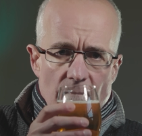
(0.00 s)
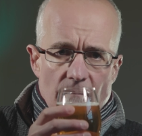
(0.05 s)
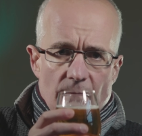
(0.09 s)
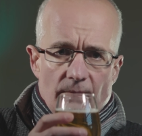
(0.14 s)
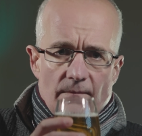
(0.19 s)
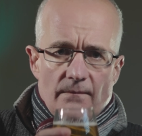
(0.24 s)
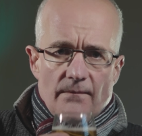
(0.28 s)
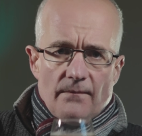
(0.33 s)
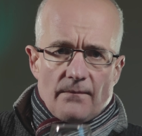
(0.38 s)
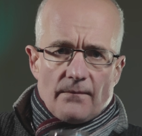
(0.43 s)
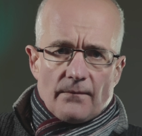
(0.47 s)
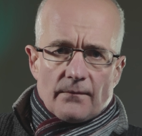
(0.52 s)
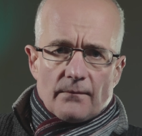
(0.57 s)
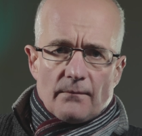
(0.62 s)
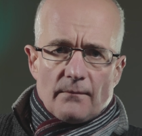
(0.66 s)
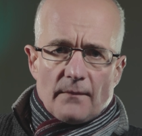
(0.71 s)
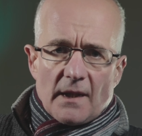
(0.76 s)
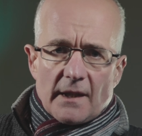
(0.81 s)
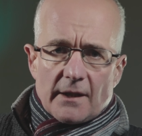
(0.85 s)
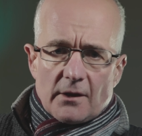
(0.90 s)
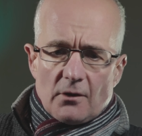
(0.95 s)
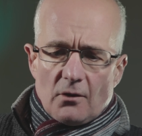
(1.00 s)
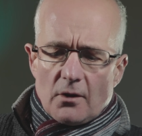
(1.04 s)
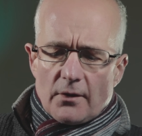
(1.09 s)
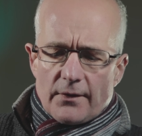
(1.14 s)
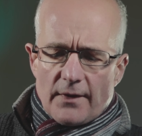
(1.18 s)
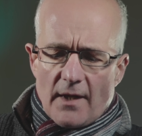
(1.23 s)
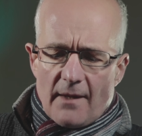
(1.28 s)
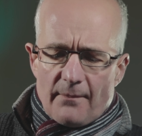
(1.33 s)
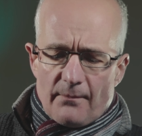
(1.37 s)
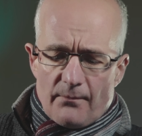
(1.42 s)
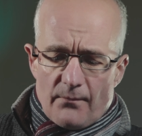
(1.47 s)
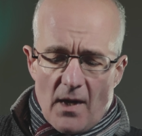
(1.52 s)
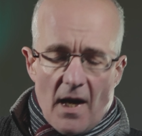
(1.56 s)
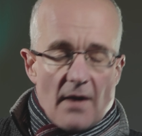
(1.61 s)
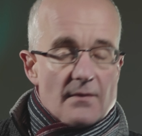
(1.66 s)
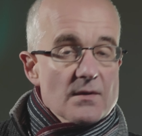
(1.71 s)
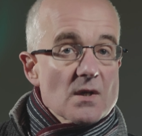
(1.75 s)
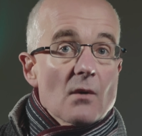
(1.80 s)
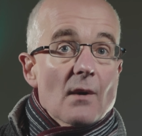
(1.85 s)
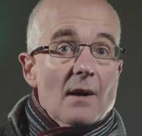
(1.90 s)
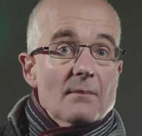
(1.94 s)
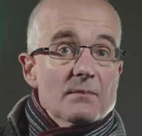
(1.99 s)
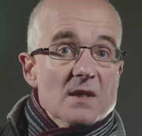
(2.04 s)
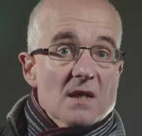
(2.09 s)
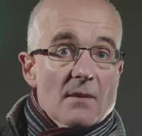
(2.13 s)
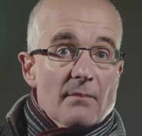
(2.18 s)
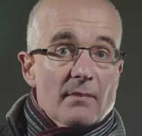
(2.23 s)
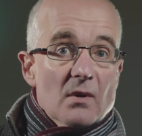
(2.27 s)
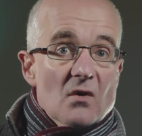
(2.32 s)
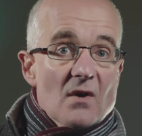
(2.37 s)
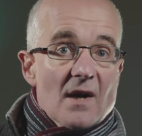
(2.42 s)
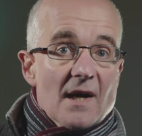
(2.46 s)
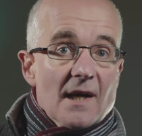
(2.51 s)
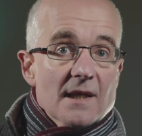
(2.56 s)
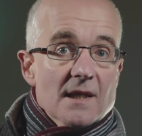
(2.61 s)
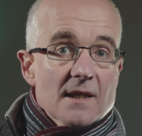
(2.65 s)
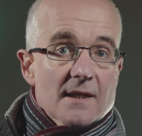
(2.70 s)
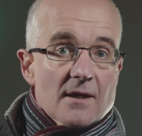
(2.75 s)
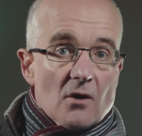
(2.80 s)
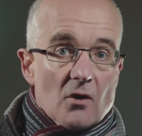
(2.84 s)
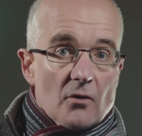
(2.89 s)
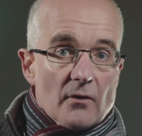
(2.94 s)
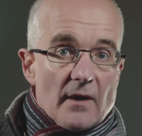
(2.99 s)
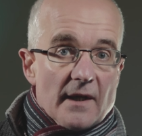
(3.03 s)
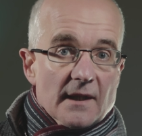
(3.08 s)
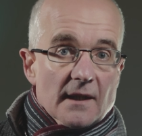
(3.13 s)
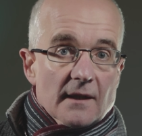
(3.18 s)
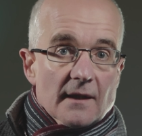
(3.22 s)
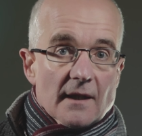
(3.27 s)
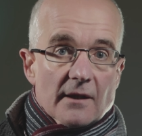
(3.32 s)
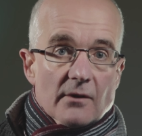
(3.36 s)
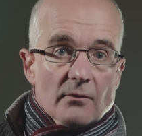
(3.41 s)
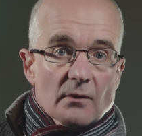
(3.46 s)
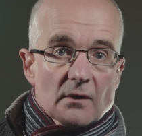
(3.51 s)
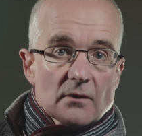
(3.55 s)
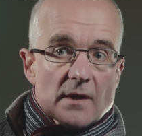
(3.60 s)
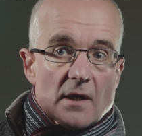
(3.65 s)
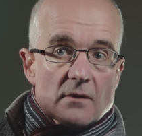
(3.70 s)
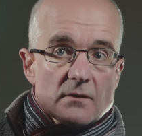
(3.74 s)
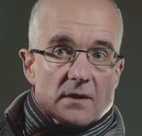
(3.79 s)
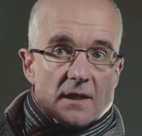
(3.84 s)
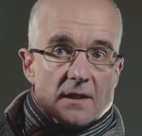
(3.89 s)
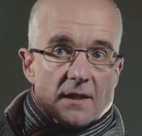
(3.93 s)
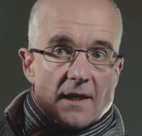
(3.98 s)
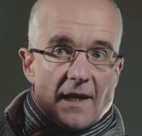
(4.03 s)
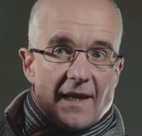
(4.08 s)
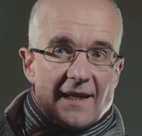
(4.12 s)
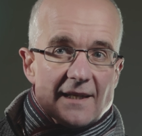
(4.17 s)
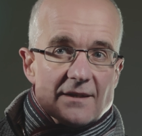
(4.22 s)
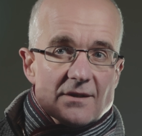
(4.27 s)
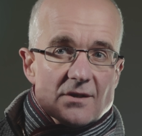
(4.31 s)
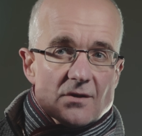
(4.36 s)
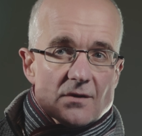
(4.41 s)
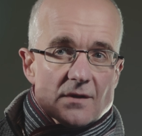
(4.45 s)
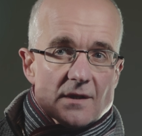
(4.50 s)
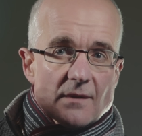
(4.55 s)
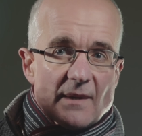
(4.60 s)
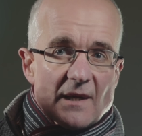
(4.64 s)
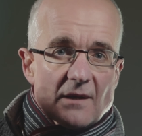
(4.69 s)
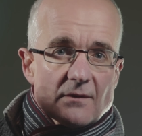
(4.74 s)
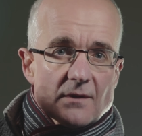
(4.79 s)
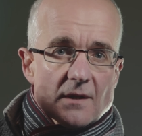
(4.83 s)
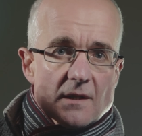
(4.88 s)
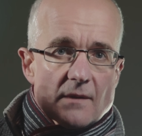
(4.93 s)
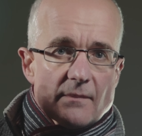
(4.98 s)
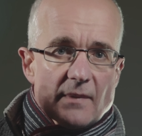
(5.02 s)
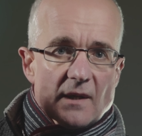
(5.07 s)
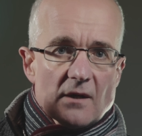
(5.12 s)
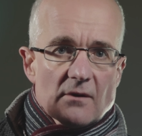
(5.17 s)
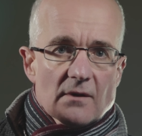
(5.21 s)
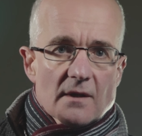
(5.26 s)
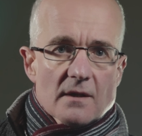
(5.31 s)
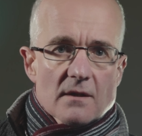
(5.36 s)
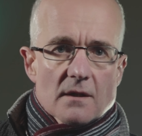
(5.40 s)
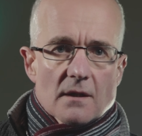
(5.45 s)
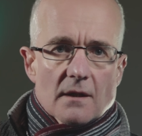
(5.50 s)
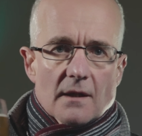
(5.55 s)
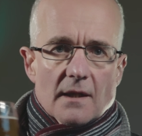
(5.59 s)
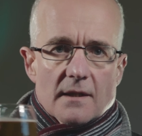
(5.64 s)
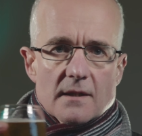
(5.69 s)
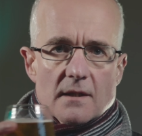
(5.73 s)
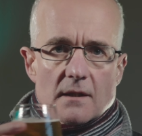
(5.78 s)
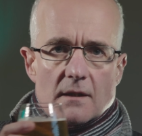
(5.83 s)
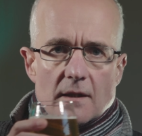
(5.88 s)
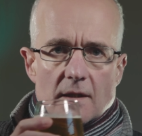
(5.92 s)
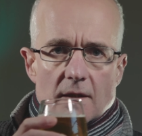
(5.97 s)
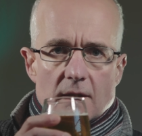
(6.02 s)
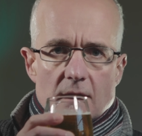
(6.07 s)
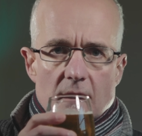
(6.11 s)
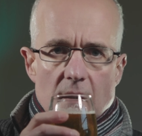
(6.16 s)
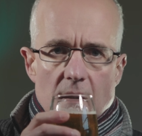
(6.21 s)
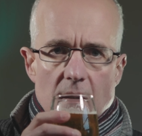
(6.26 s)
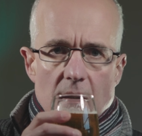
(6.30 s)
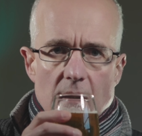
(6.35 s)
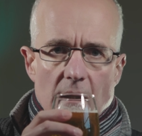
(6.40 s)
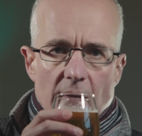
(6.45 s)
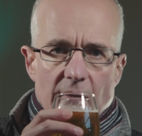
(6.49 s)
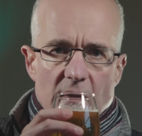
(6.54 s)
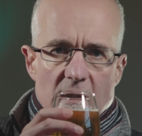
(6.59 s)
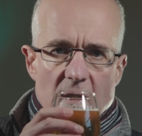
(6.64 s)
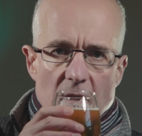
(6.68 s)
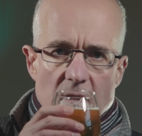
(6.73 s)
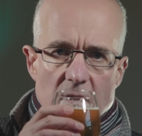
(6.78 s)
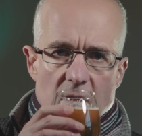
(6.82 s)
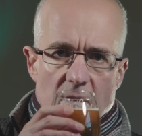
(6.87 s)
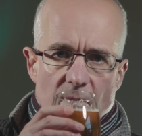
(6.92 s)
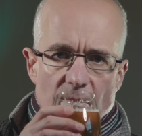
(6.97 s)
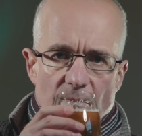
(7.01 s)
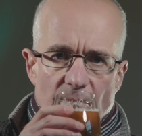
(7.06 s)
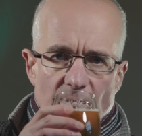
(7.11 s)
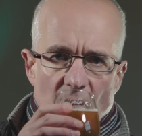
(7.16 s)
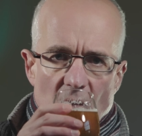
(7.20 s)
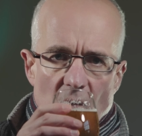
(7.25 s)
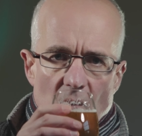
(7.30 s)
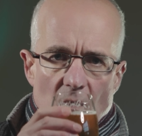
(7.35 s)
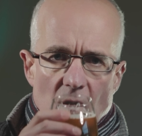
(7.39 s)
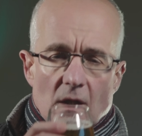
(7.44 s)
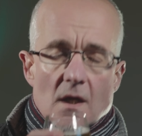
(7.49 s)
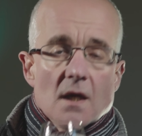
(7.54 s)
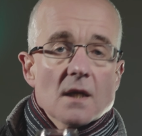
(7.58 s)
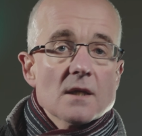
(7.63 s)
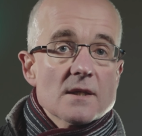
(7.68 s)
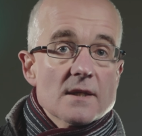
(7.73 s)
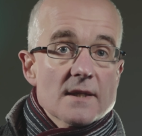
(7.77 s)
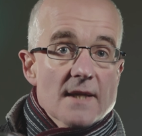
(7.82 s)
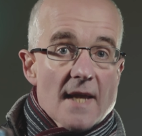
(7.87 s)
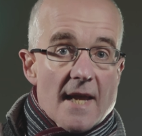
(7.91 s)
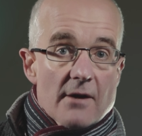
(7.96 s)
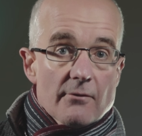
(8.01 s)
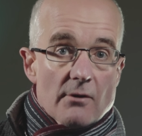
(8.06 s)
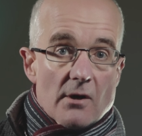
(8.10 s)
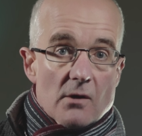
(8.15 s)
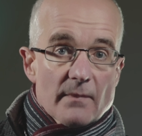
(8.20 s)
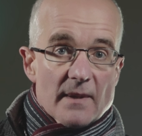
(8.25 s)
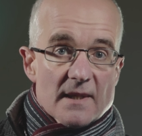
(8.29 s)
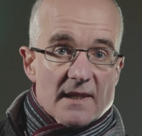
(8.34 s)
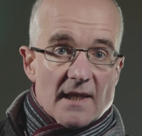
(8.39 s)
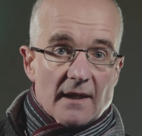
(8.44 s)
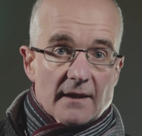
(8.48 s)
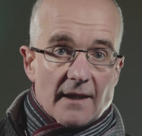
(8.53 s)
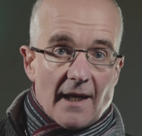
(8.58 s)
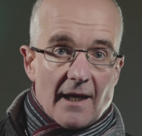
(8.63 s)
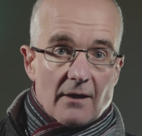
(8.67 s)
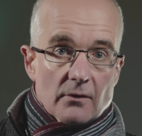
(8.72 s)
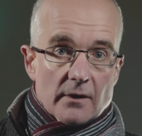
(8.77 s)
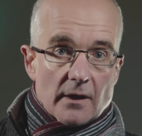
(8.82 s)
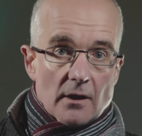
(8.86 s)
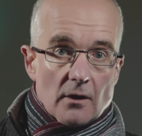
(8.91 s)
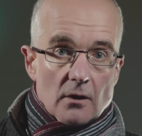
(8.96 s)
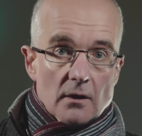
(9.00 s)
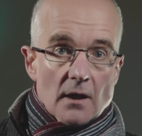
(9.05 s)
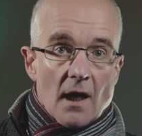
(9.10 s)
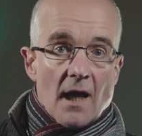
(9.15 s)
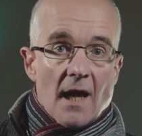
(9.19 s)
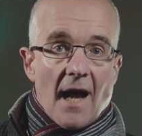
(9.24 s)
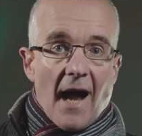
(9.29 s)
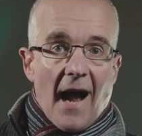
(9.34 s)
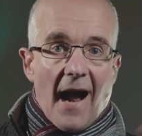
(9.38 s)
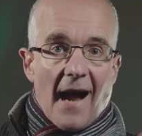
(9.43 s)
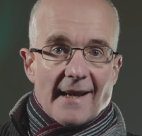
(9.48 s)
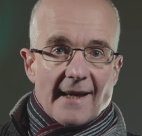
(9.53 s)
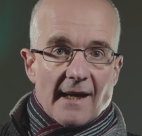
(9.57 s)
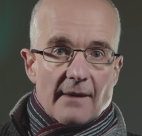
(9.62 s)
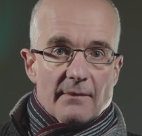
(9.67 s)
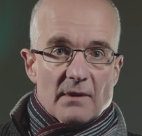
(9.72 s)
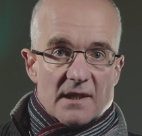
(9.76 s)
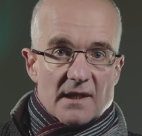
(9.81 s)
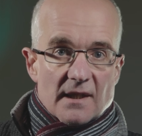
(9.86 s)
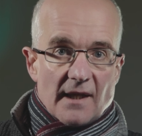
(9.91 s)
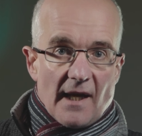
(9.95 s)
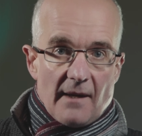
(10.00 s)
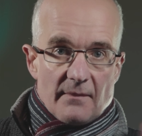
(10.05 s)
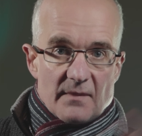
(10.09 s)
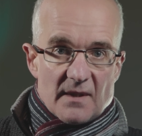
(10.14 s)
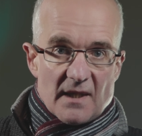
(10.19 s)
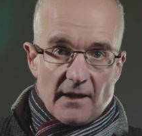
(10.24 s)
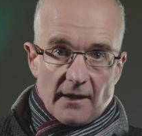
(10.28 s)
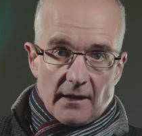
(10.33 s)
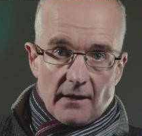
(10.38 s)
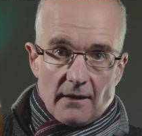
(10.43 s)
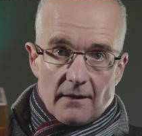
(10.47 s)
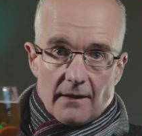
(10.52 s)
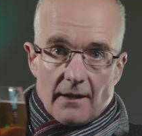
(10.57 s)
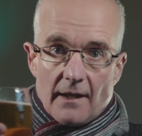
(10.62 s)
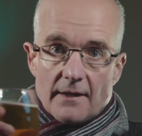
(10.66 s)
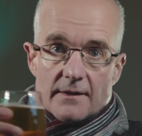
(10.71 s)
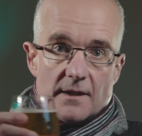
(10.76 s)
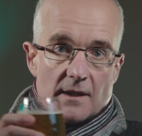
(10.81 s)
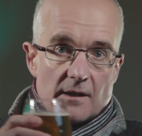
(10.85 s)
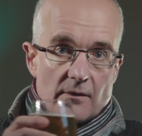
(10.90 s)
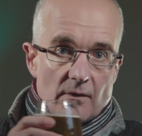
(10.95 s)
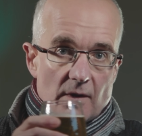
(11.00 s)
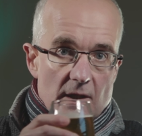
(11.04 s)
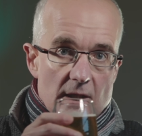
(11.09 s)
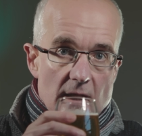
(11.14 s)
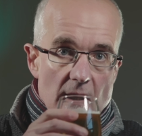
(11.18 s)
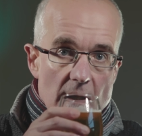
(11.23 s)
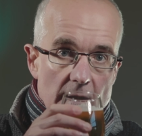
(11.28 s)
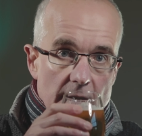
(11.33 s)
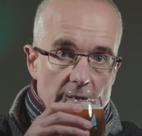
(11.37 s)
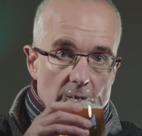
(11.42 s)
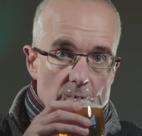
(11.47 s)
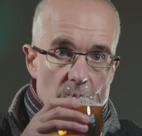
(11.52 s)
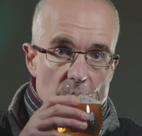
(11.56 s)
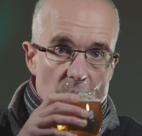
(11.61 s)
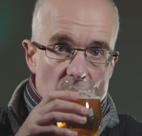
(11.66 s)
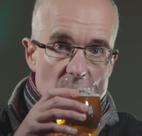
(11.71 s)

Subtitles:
My God, I'm surprised already. Now you will notice the head's just about disappearing, so let's have a taste. 0% alcohol. I am a skeptic. Let's see what it's like.